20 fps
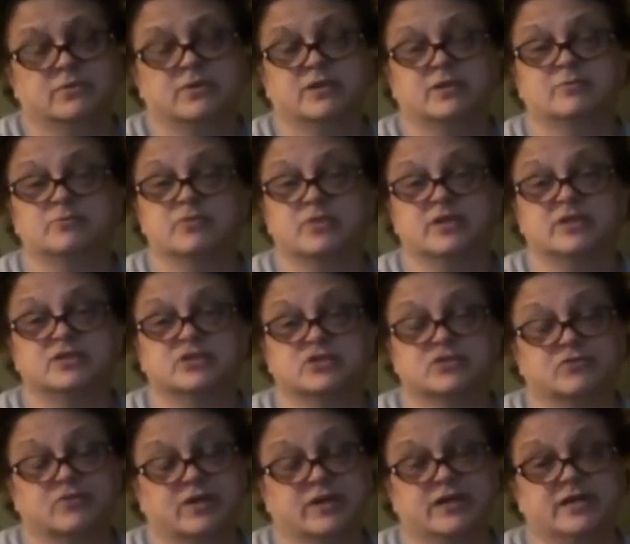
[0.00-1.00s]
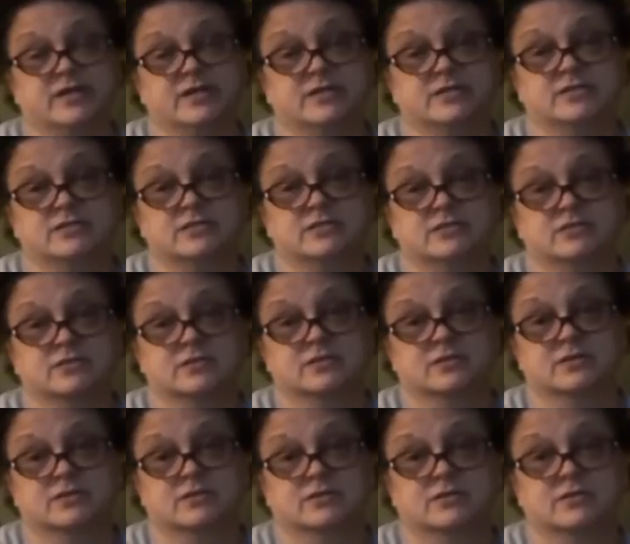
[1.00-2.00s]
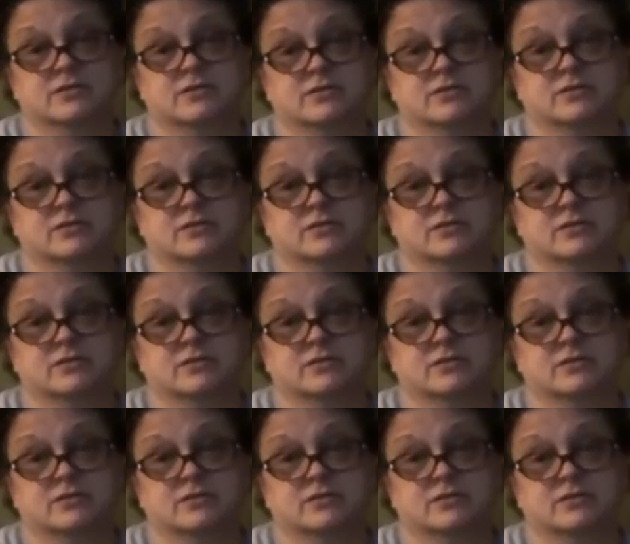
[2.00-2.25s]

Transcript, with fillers: we can play charades. Mm.